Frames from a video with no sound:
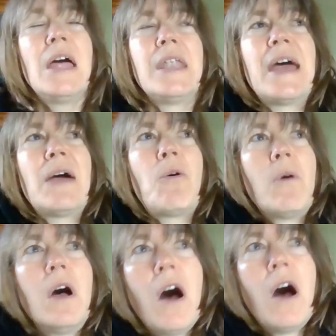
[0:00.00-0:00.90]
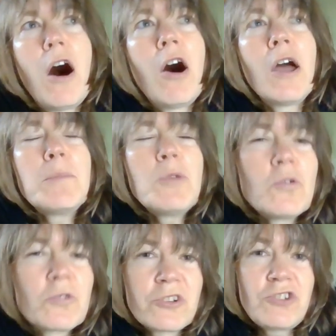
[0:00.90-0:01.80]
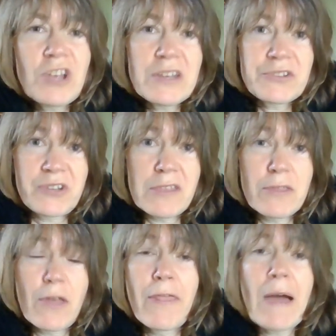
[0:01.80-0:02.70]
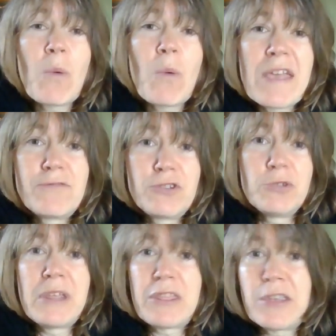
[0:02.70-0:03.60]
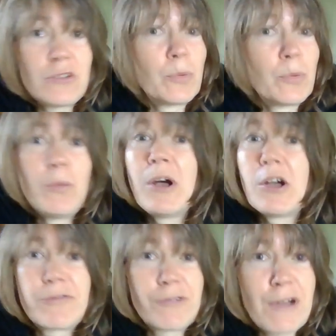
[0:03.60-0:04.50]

Now, I'm not suggesting that that way of doing things will work for